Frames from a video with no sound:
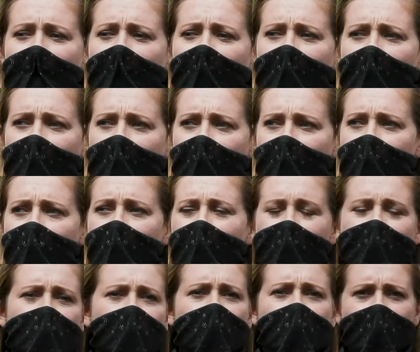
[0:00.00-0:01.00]
and
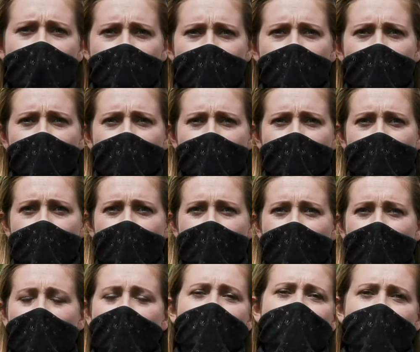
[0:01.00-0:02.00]
find our leadership team
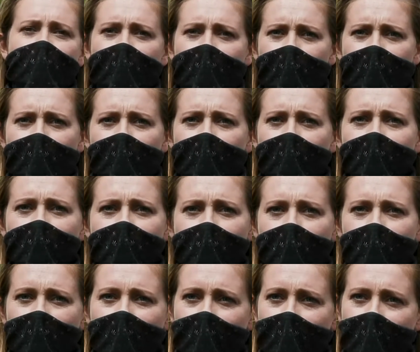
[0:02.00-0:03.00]
and ask for a nurse
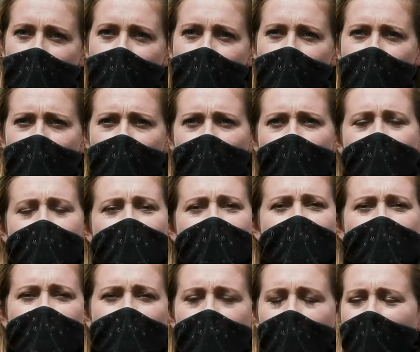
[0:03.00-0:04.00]
when you know every
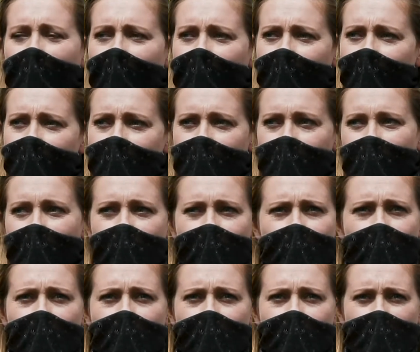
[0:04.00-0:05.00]
second matters. We have to
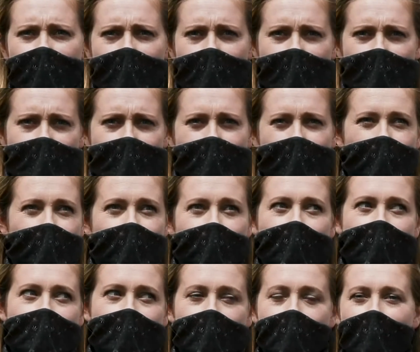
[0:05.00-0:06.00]
go and we have to go
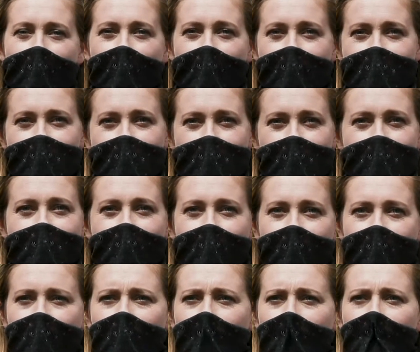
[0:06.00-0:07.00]
find a mask instead
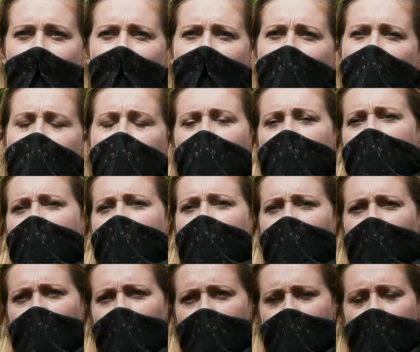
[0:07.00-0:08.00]
of them just
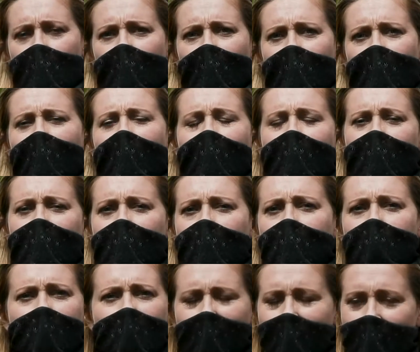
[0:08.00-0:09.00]
giving us one or having a
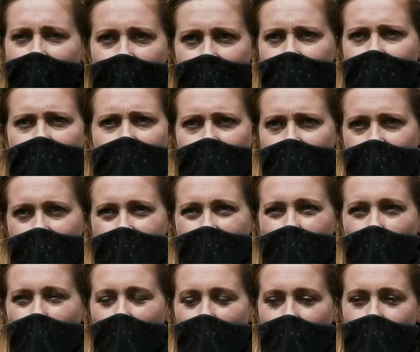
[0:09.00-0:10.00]
plan to give us
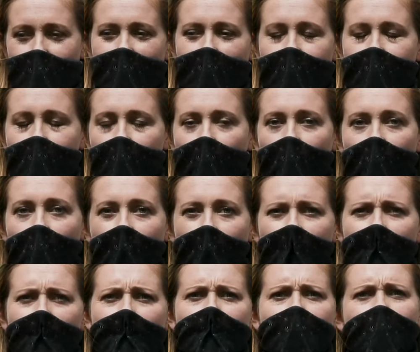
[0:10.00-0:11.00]
one. We have to go
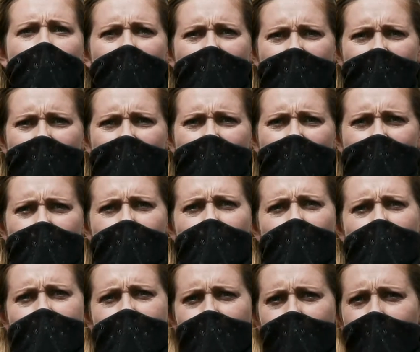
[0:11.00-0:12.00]
find it and
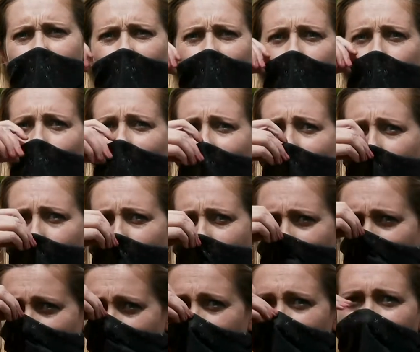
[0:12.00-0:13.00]
justify why we're
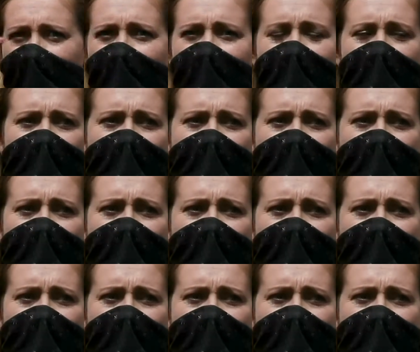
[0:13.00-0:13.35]
getting it